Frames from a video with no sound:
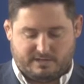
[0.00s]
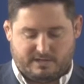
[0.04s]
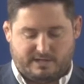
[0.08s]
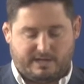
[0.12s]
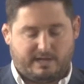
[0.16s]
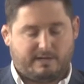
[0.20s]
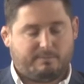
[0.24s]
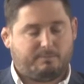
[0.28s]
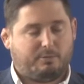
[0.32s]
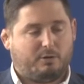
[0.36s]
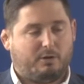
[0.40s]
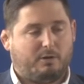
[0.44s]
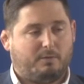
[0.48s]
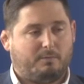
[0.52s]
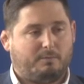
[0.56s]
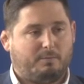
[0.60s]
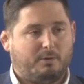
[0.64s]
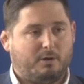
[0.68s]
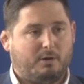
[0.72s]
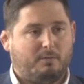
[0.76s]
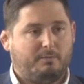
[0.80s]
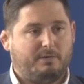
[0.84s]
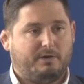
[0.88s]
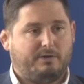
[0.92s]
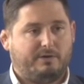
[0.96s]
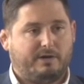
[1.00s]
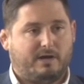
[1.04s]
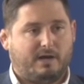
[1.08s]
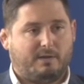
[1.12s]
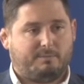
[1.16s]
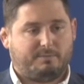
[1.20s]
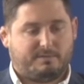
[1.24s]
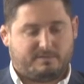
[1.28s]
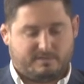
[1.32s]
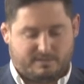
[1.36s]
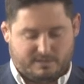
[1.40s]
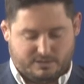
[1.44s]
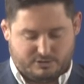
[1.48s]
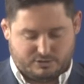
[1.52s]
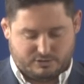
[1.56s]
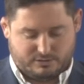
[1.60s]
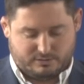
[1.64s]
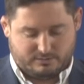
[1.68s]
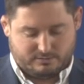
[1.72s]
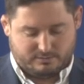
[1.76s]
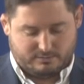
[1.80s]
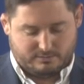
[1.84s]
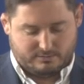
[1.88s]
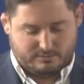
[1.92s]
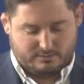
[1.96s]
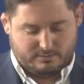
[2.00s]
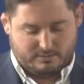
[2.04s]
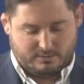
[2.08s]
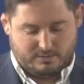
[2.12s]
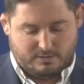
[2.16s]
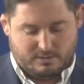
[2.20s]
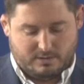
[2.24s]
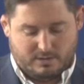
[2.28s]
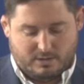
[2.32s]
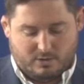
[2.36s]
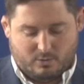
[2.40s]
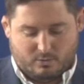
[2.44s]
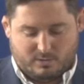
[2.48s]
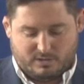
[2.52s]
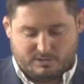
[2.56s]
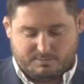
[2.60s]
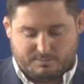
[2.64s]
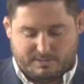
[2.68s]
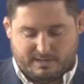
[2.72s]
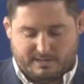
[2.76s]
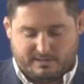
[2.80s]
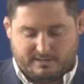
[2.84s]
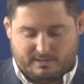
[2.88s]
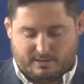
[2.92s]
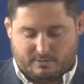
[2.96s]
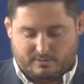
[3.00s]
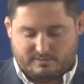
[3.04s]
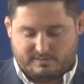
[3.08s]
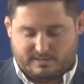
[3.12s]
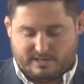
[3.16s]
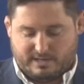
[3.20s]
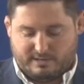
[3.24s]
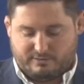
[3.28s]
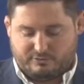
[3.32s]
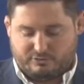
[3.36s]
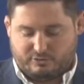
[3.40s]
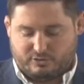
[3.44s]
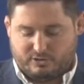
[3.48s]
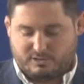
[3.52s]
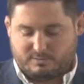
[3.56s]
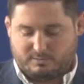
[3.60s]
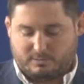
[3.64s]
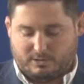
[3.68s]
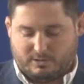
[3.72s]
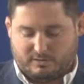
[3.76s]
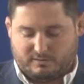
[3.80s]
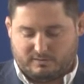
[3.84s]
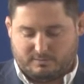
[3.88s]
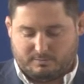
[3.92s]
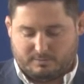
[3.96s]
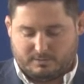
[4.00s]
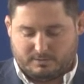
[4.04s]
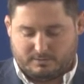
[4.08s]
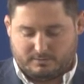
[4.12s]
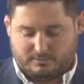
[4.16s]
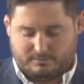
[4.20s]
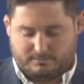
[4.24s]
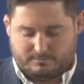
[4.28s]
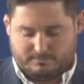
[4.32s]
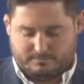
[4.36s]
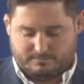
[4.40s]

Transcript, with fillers: that I had pulmonary hypertension, which meant I was untransplantable.